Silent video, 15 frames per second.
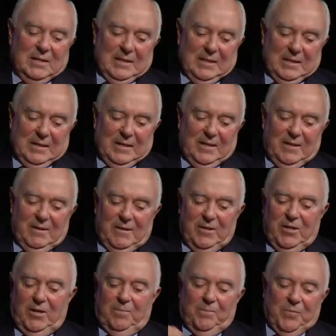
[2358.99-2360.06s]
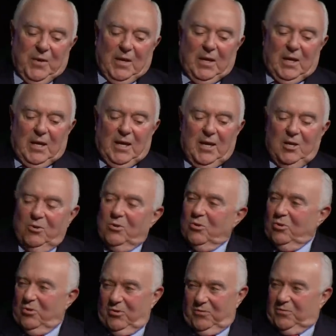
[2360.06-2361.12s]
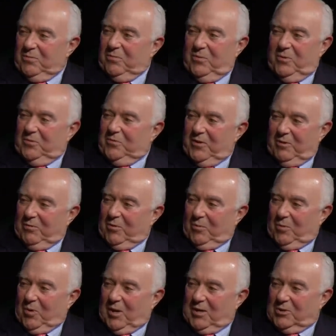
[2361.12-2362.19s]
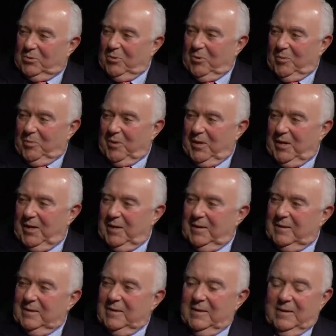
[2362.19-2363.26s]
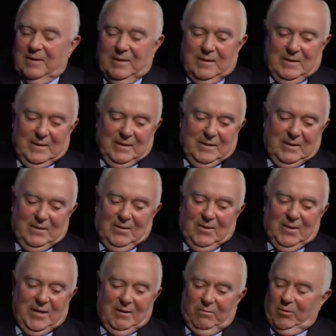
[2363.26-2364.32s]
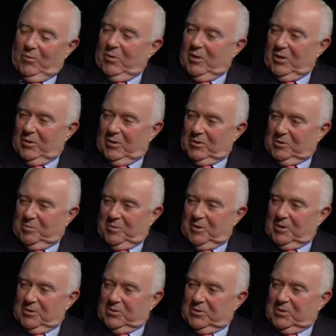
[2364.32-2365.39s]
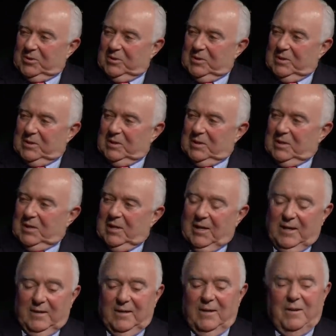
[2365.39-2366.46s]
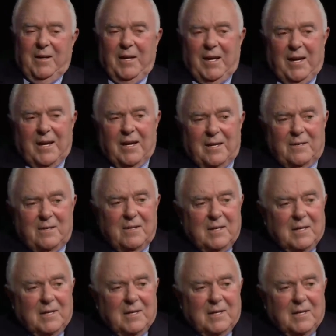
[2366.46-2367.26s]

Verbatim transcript: Uh, he, he knew the, the fearful price we were paying uh, on every one of those bills. And he had,